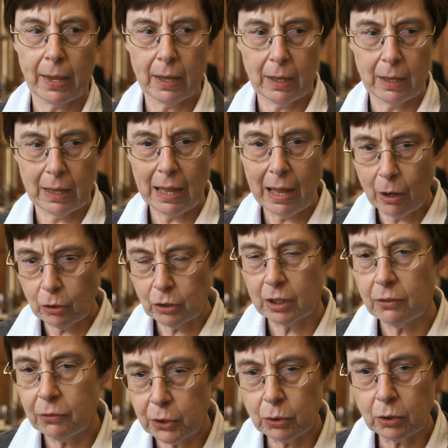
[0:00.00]
uh, how
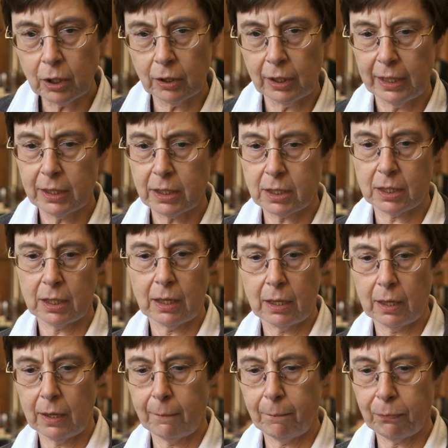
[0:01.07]
they view on it,
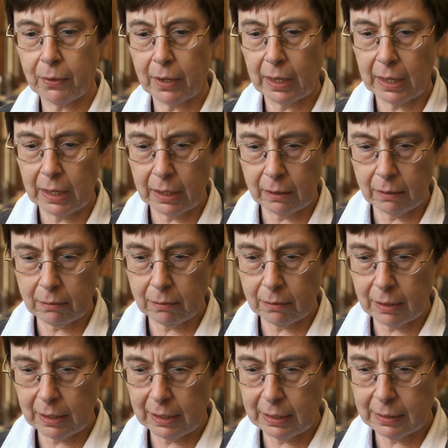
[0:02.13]
um, in,
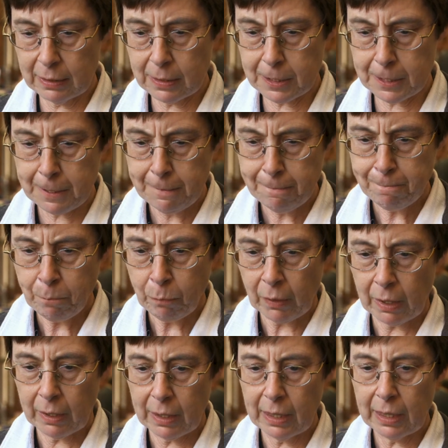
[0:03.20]
and
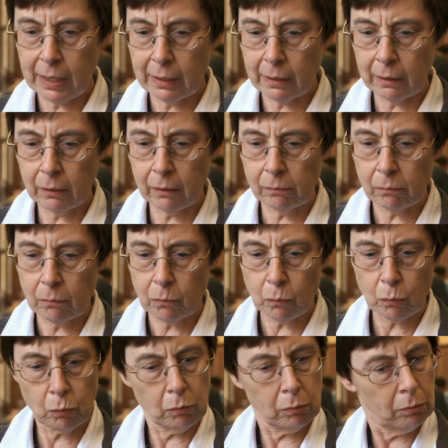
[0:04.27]
in
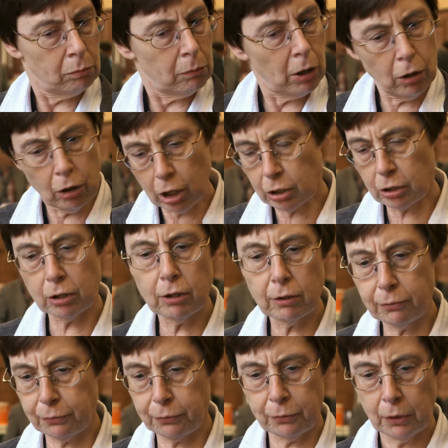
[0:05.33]
a lot of
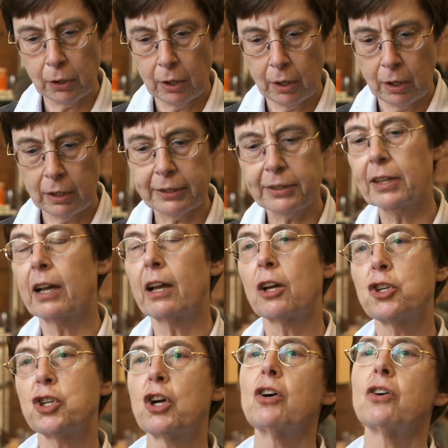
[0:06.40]
literary
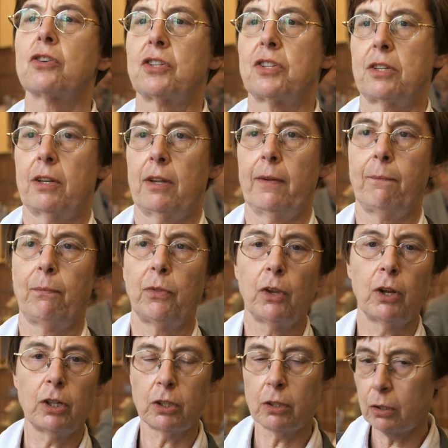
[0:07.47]
genres,
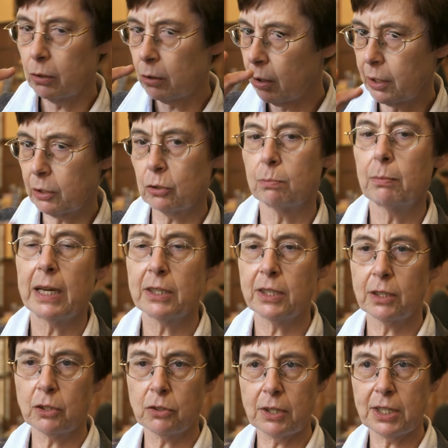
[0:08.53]
not only
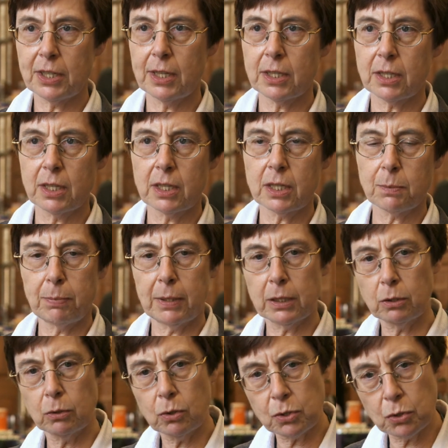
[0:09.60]
dogmatic treatises,
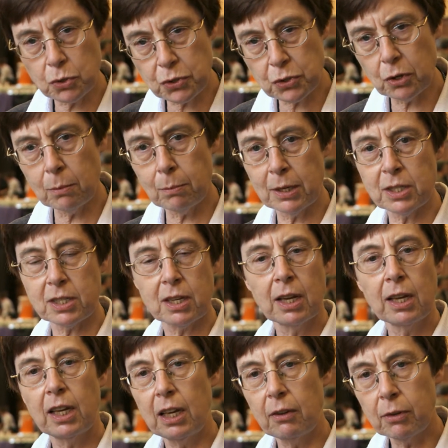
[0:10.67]
but also sermons,
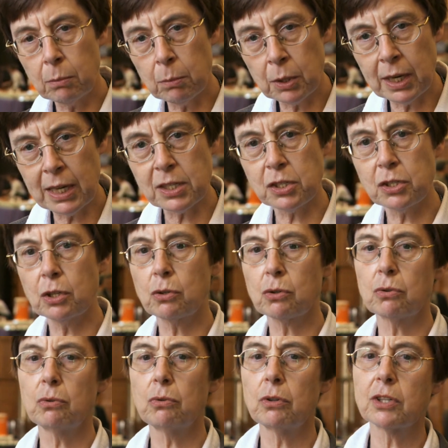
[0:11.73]
even monastic
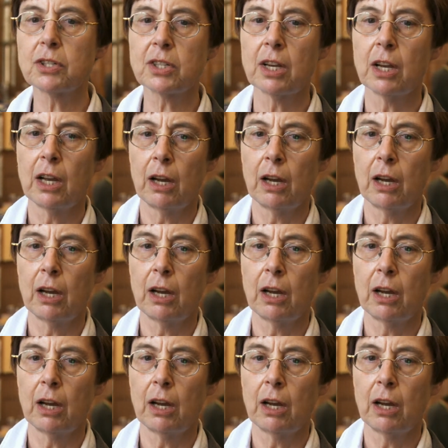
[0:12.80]
rules,